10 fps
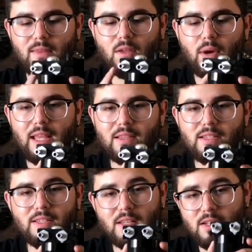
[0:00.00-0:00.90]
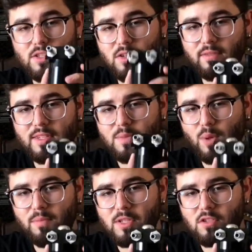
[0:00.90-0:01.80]
The way that this is gonna serve its
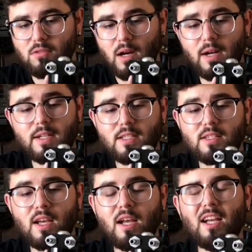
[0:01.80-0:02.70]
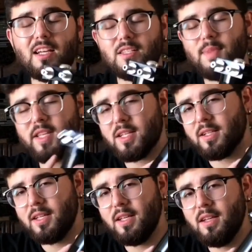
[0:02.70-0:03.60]
purpose to us is
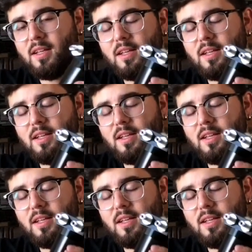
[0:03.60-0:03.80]
basically,